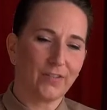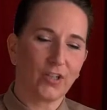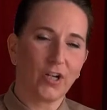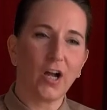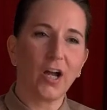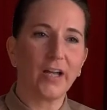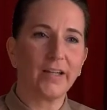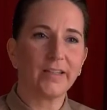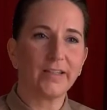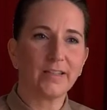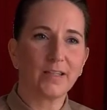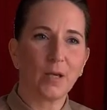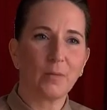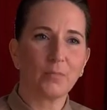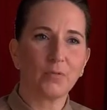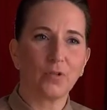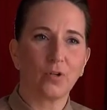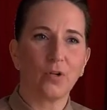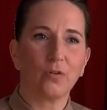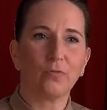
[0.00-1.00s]

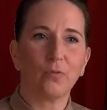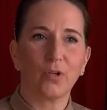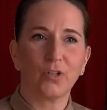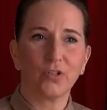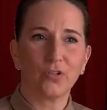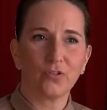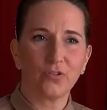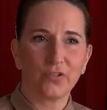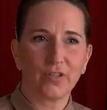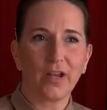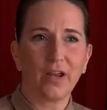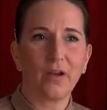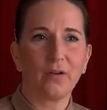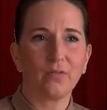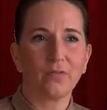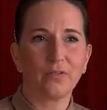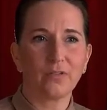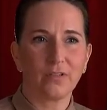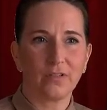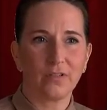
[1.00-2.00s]
concept of what your
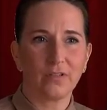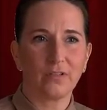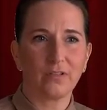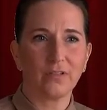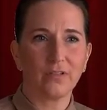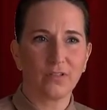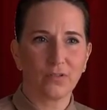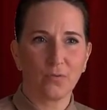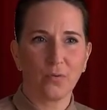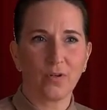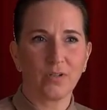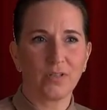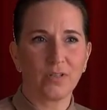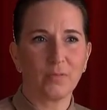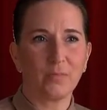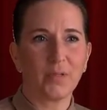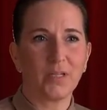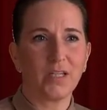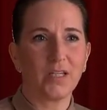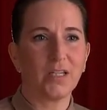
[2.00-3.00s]
sound is going to
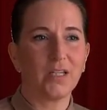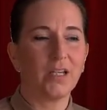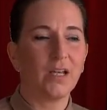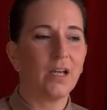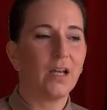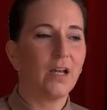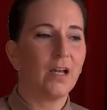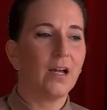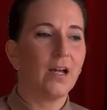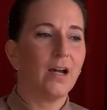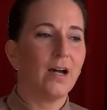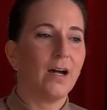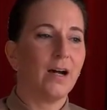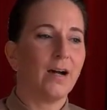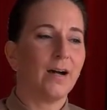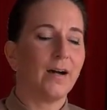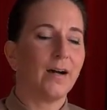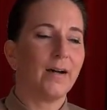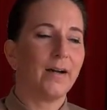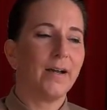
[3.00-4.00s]
be,
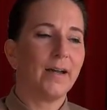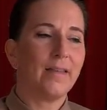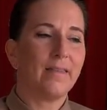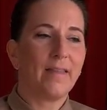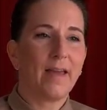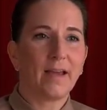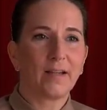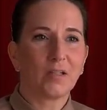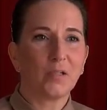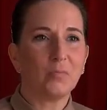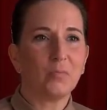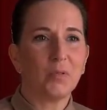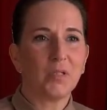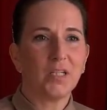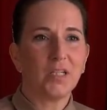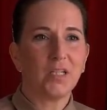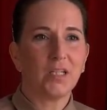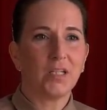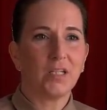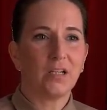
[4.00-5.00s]
and that can
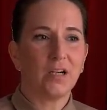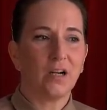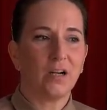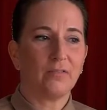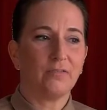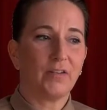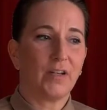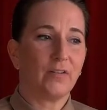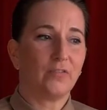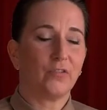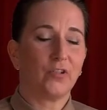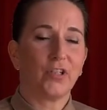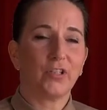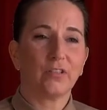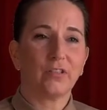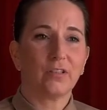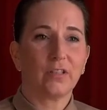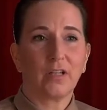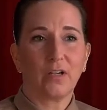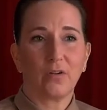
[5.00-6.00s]
be a
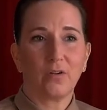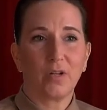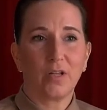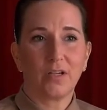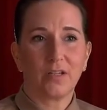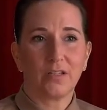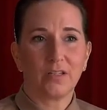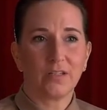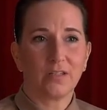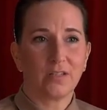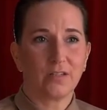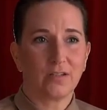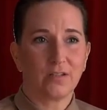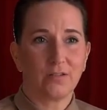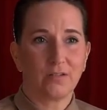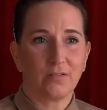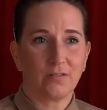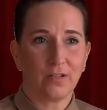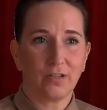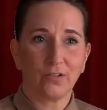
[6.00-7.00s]
favorite clarinetist
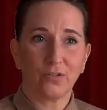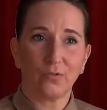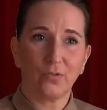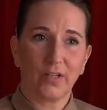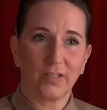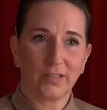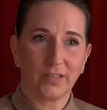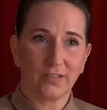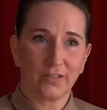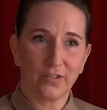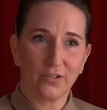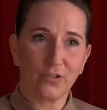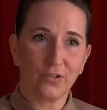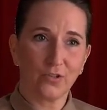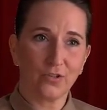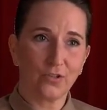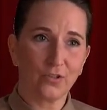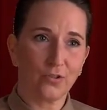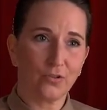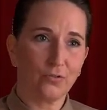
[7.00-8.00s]
that you like to listen
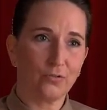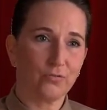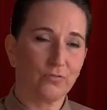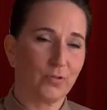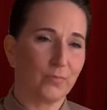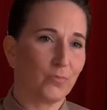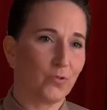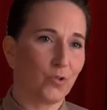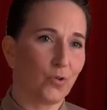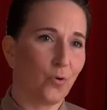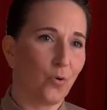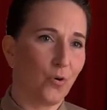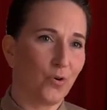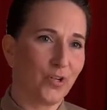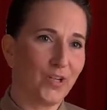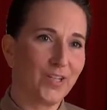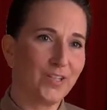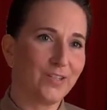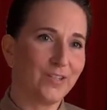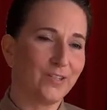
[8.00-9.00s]
to from
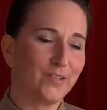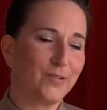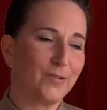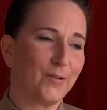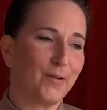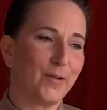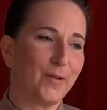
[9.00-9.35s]
recordings.